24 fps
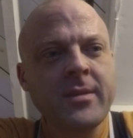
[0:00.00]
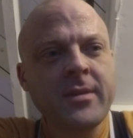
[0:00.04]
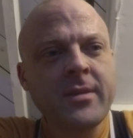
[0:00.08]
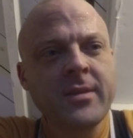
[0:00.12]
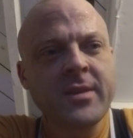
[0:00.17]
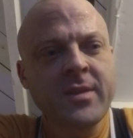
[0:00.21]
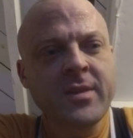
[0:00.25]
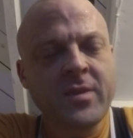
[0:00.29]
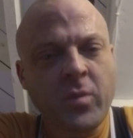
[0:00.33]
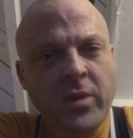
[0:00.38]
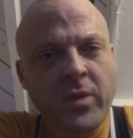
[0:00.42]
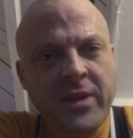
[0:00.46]

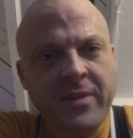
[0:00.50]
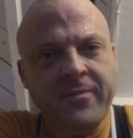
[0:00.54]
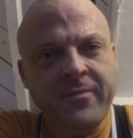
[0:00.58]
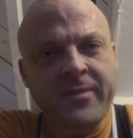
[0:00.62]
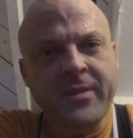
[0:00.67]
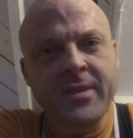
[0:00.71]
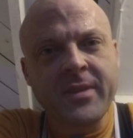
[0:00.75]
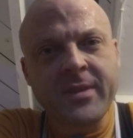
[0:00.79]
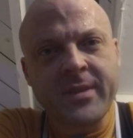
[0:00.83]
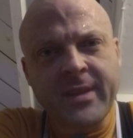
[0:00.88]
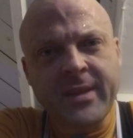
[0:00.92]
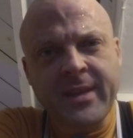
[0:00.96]
Zwift
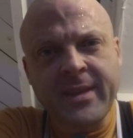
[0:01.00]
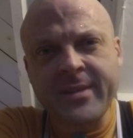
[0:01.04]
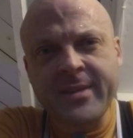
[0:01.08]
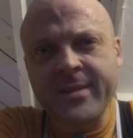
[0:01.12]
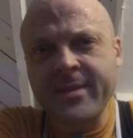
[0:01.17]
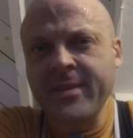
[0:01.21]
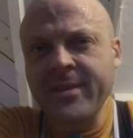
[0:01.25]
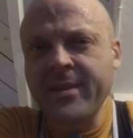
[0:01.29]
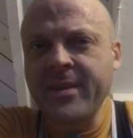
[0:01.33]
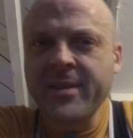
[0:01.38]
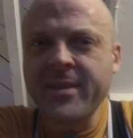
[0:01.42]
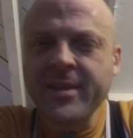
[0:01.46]
test.
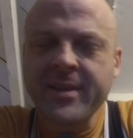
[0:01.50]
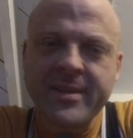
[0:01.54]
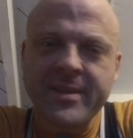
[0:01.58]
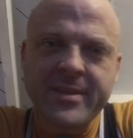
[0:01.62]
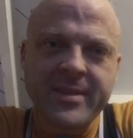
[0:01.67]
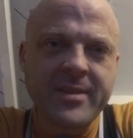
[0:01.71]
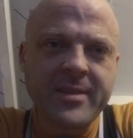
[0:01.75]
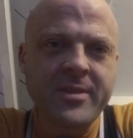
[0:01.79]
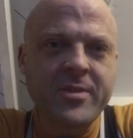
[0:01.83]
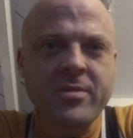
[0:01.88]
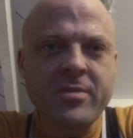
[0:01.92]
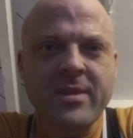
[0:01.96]
I think I
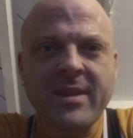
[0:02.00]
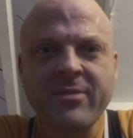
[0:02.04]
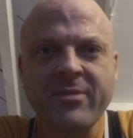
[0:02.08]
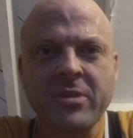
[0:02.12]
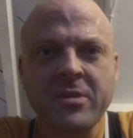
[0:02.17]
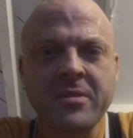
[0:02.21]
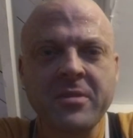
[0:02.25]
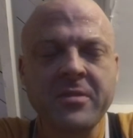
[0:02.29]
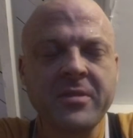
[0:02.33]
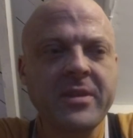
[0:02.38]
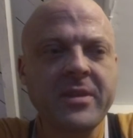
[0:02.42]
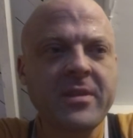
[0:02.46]
said Strava
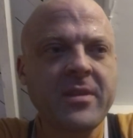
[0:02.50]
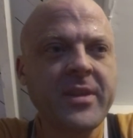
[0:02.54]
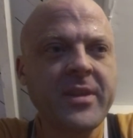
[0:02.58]
earlier.